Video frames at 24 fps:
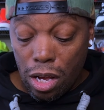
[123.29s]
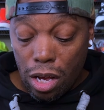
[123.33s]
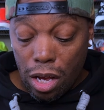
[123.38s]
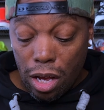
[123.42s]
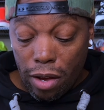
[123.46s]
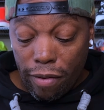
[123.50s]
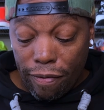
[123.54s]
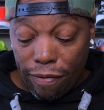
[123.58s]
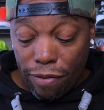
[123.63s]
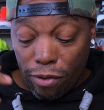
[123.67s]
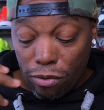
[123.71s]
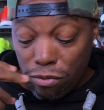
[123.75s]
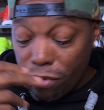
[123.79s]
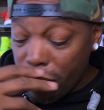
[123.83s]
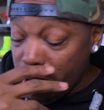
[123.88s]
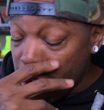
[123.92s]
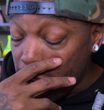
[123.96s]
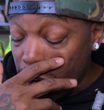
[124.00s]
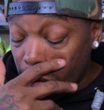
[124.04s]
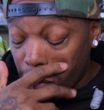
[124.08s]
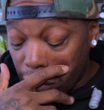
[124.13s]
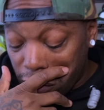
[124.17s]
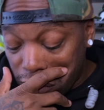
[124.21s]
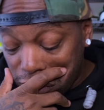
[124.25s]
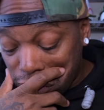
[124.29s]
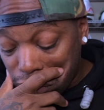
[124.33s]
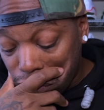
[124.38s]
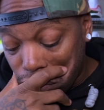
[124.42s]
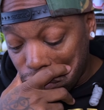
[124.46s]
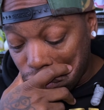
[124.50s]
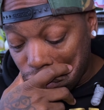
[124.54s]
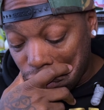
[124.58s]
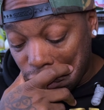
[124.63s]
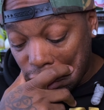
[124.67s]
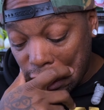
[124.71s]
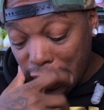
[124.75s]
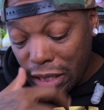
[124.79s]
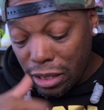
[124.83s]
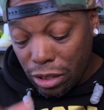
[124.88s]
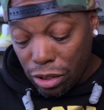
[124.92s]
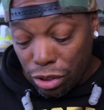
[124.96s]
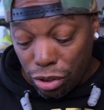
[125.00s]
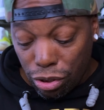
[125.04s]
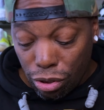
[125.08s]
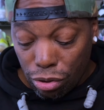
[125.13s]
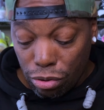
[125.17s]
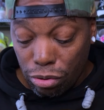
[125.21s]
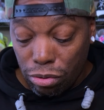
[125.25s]
for real, this
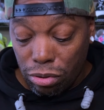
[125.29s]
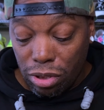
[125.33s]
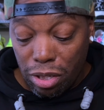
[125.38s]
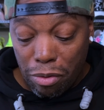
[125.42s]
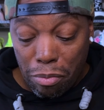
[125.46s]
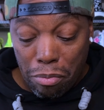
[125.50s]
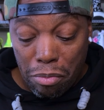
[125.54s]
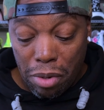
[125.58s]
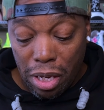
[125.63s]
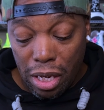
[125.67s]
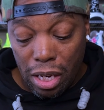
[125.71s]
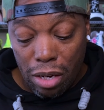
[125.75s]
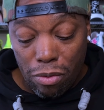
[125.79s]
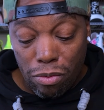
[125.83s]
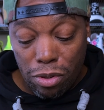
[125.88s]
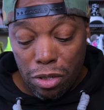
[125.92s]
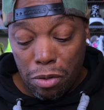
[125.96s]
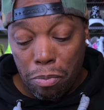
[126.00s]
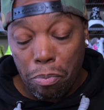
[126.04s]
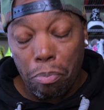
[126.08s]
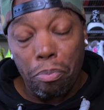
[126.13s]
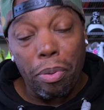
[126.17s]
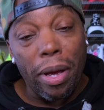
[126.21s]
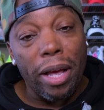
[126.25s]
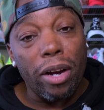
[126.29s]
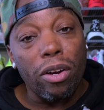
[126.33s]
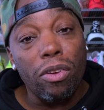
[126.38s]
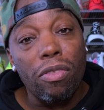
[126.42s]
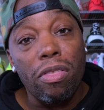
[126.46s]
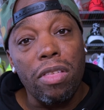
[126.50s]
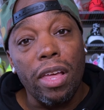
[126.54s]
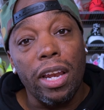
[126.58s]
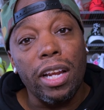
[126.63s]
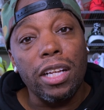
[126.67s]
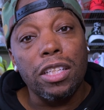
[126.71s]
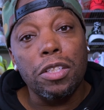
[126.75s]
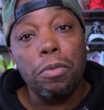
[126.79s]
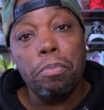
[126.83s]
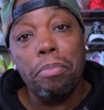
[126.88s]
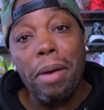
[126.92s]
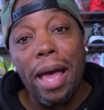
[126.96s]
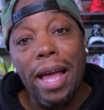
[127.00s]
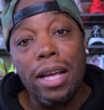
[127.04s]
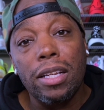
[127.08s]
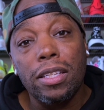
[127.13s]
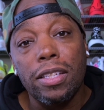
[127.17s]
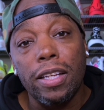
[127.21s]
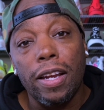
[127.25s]
shoe to me was better than
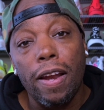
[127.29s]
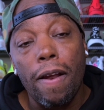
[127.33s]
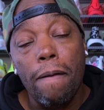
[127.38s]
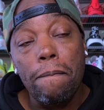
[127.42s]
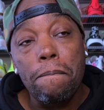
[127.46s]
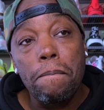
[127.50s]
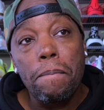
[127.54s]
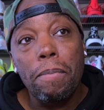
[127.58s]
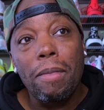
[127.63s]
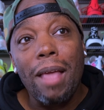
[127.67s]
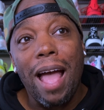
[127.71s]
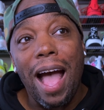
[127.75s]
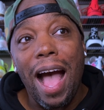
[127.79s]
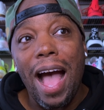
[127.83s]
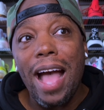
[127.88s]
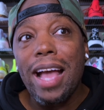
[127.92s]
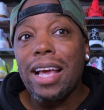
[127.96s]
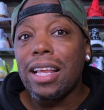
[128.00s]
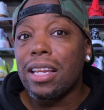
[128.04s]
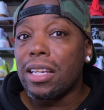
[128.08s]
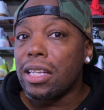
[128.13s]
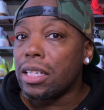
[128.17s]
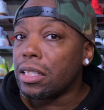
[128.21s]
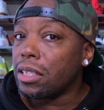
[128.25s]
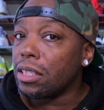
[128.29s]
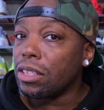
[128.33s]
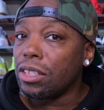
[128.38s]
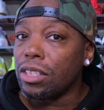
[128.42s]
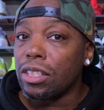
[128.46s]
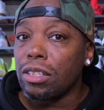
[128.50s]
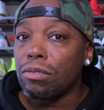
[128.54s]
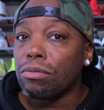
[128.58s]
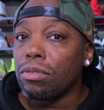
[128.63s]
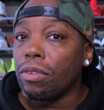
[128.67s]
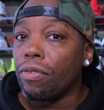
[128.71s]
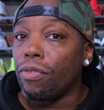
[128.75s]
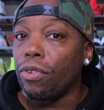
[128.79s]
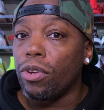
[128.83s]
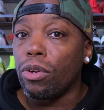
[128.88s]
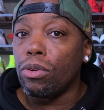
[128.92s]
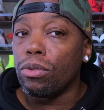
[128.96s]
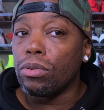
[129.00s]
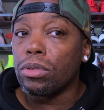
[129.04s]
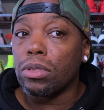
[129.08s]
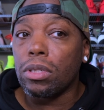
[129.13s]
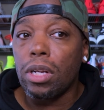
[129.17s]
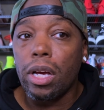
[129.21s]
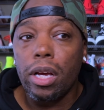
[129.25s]
expected. I had listened to the
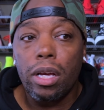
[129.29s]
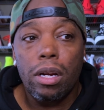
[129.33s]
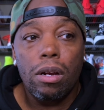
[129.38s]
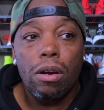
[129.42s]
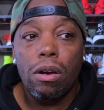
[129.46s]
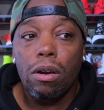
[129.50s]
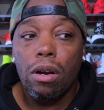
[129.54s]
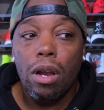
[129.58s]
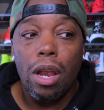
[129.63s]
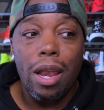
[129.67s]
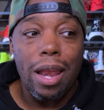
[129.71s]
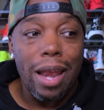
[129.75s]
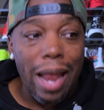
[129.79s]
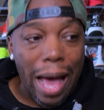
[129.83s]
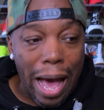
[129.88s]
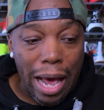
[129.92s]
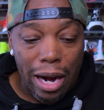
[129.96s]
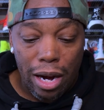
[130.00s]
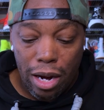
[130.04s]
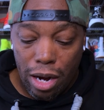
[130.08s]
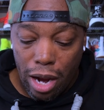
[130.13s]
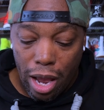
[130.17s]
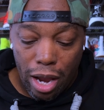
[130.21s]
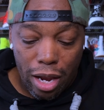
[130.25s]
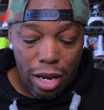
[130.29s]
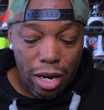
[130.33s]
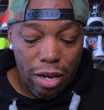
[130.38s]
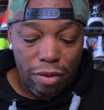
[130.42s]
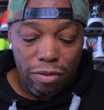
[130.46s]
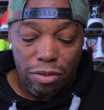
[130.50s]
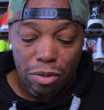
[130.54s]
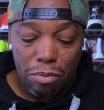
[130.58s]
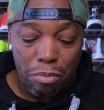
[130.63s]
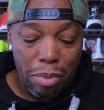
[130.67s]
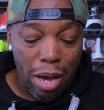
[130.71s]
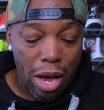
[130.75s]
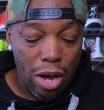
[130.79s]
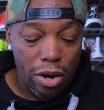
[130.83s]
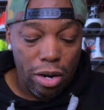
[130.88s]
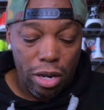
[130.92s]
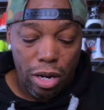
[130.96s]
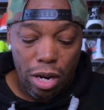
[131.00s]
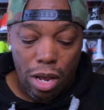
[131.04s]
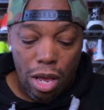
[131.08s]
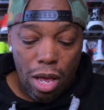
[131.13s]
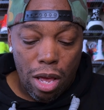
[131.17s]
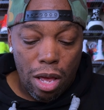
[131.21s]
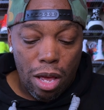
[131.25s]
reviews and I had heard a lot of negatives about it,
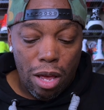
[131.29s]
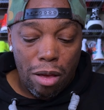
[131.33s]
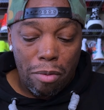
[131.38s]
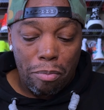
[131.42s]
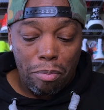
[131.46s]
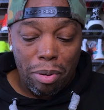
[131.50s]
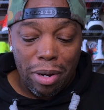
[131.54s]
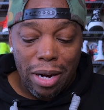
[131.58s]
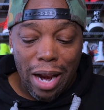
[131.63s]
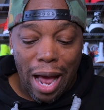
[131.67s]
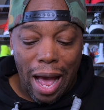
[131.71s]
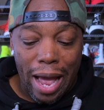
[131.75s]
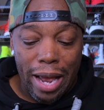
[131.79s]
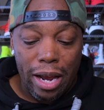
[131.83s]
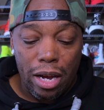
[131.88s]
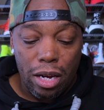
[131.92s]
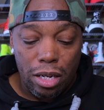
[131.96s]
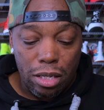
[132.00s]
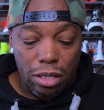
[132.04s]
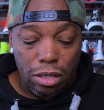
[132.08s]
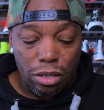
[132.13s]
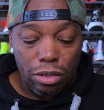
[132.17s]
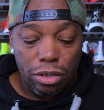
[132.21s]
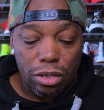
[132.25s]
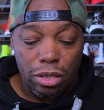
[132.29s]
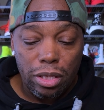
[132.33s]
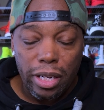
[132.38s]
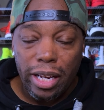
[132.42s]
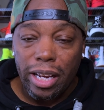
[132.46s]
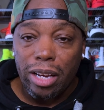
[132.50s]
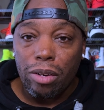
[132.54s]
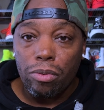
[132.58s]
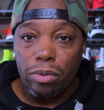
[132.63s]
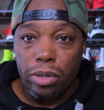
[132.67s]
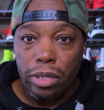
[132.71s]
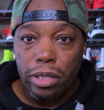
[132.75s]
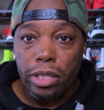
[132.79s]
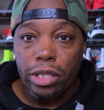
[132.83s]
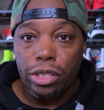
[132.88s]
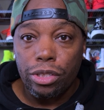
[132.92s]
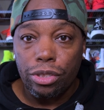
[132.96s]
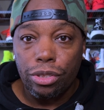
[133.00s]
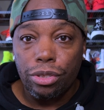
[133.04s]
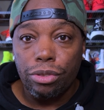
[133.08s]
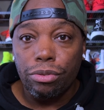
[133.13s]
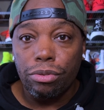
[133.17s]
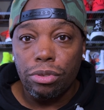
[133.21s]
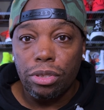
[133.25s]
but I understand where this
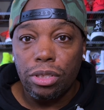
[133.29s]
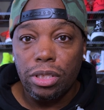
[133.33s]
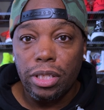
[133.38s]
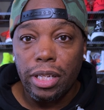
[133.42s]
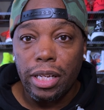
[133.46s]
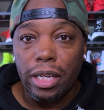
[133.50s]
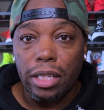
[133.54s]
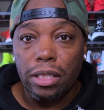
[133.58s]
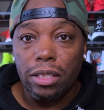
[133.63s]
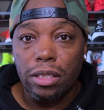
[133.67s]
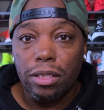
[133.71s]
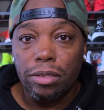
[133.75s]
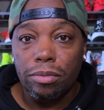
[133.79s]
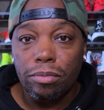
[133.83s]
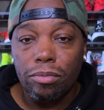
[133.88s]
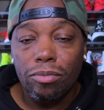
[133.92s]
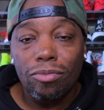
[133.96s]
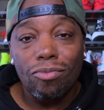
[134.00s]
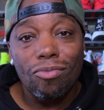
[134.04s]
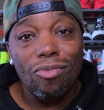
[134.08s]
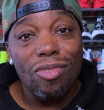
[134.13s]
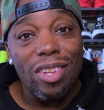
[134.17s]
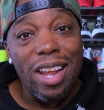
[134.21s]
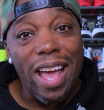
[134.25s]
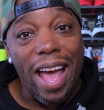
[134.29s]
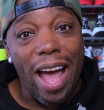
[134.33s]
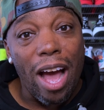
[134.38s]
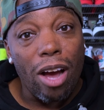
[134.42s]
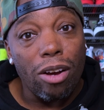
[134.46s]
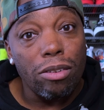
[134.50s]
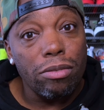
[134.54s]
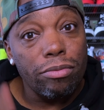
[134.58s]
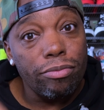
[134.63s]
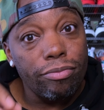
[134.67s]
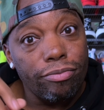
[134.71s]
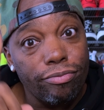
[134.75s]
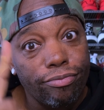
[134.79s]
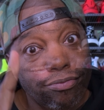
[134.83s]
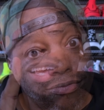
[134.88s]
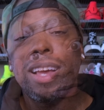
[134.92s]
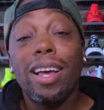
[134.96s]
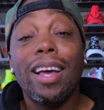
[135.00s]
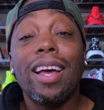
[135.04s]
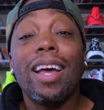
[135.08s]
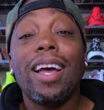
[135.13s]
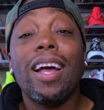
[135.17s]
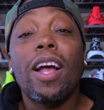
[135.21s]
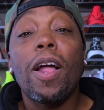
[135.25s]
shoe sits. Now,
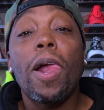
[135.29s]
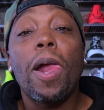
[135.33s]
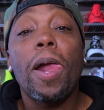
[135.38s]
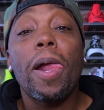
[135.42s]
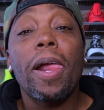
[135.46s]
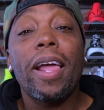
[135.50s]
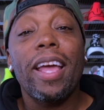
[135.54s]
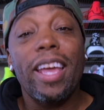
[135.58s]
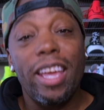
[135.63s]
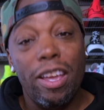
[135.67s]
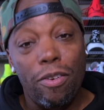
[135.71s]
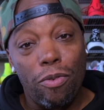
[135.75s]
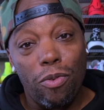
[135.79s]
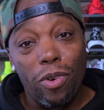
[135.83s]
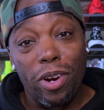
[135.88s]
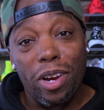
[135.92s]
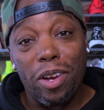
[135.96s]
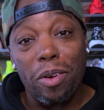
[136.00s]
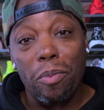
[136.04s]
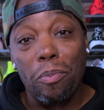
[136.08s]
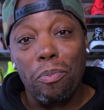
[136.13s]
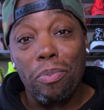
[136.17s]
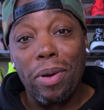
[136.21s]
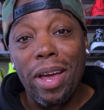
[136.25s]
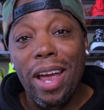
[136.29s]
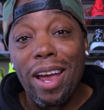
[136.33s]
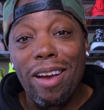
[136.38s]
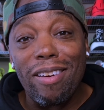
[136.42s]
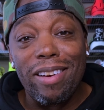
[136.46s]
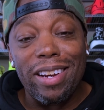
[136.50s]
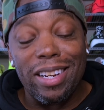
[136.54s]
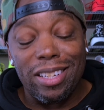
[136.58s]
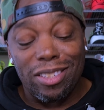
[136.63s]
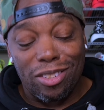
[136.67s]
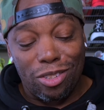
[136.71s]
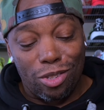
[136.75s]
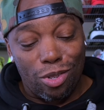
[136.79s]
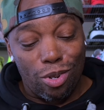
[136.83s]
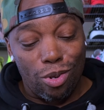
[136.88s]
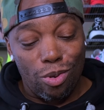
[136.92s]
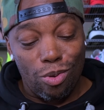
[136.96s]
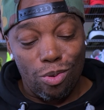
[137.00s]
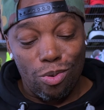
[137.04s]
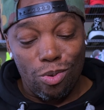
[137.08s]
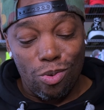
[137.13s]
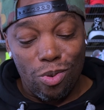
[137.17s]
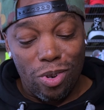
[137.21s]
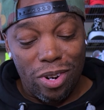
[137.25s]
if we're comparing
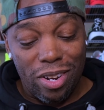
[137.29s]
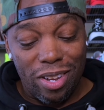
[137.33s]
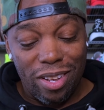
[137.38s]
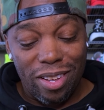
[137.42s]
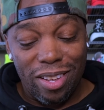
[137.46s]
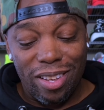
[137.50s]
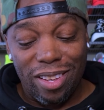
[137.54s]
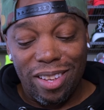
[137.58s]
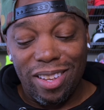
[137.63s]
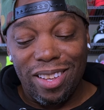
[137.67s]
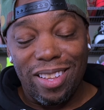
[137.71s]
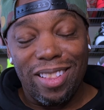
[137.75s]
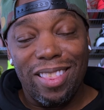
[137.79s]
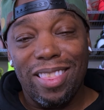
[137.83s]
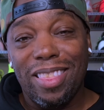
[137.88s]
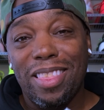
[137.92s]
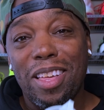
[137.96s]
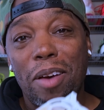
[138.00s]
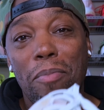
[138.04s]
to the